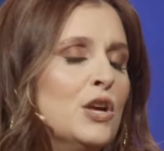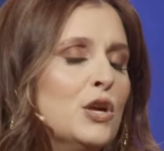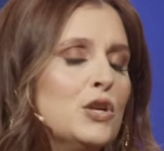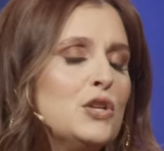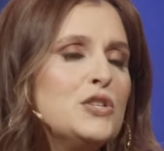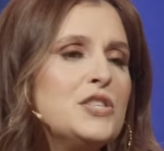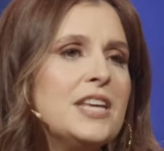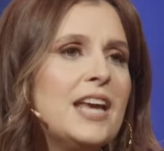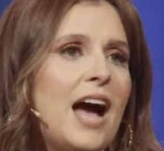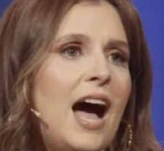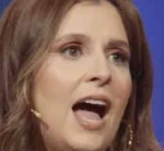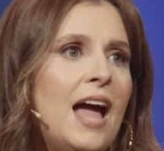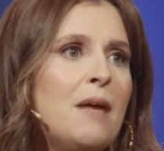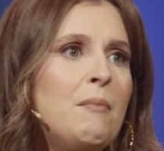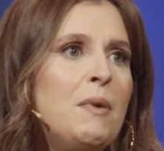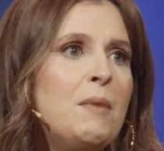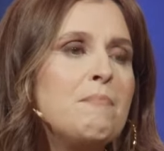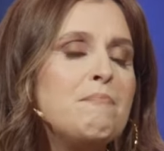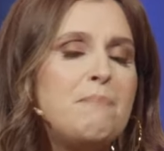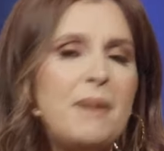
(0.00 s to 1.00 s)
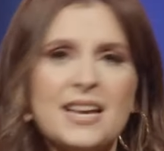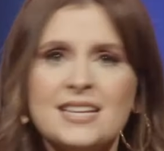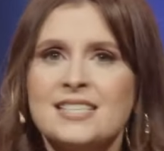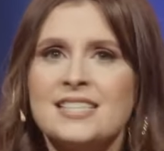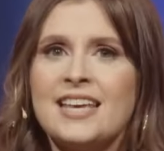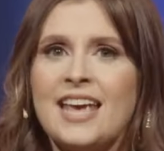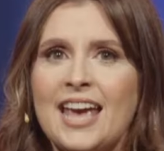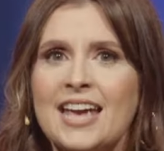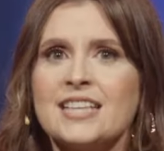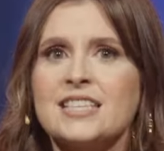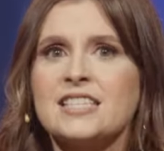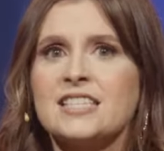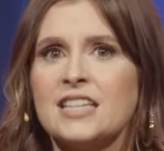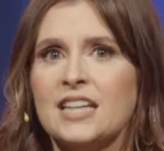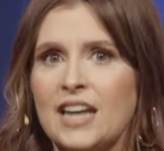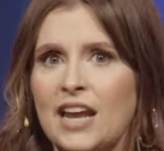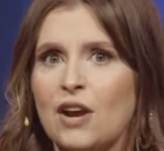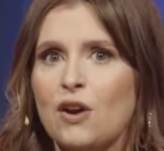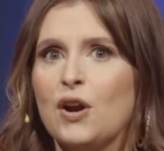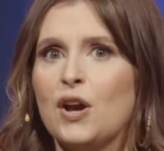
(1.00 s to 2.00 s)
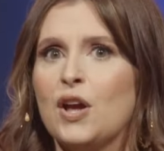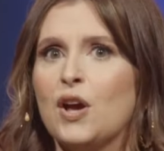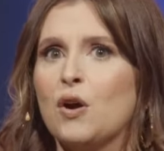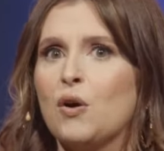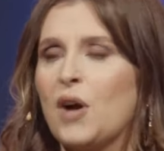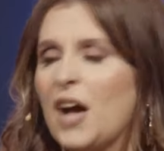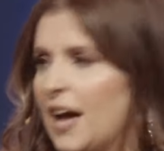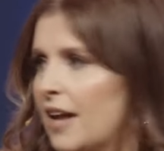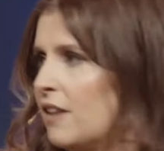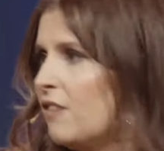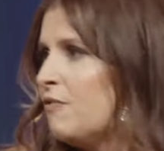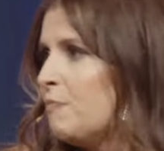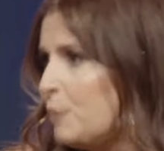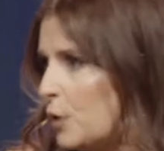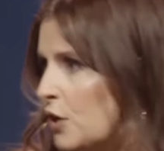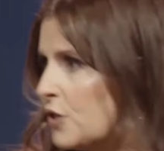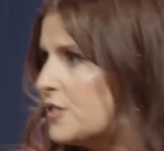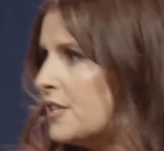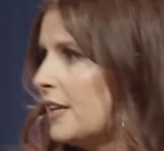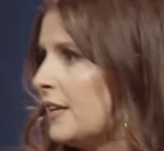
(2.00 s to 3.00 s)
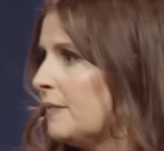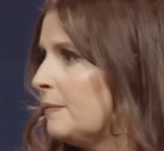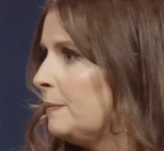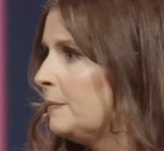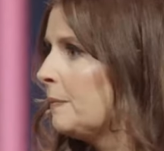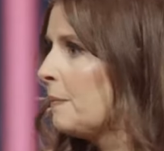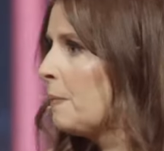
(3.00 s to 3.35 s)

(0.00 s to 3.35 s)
You see, I'm a best case scenario kind of person.